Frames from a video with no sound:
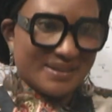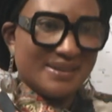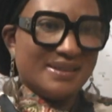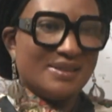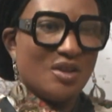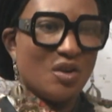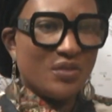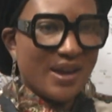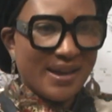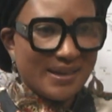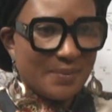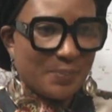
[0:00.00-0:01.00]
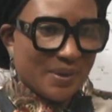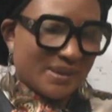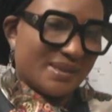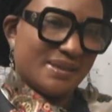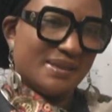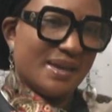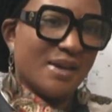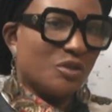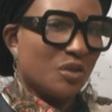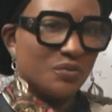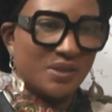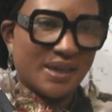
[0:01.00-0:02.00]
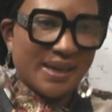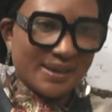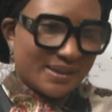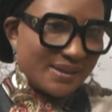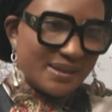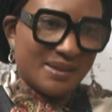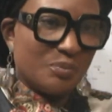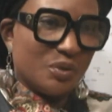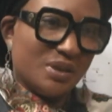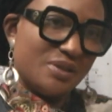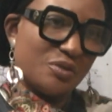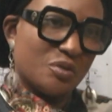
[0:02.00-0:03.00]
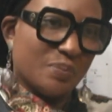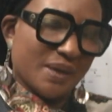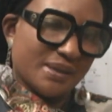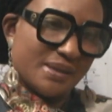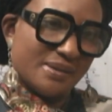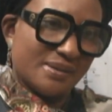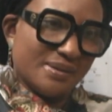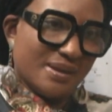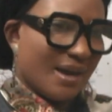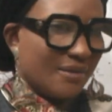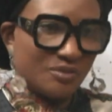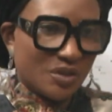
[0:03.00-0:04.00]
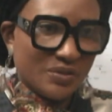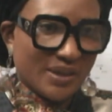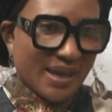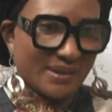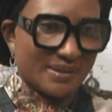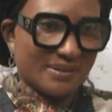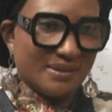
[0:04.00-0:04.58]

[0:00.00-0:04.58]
of any party out of the 18 political parties have done that.